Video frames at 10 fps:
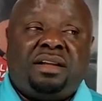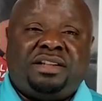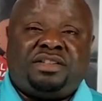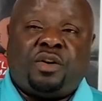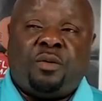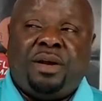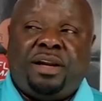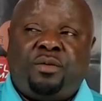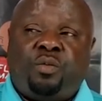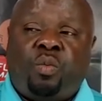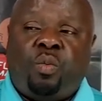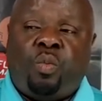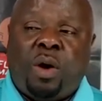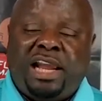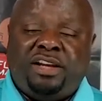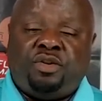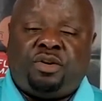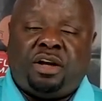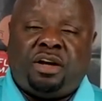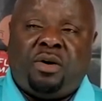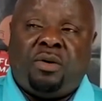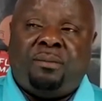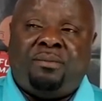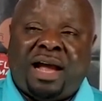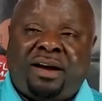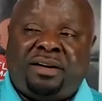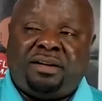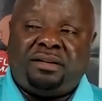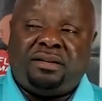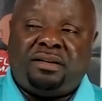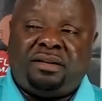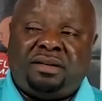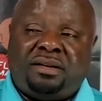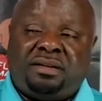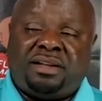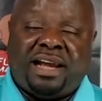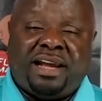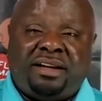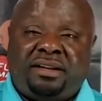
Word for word: there's so many ways you can go about it that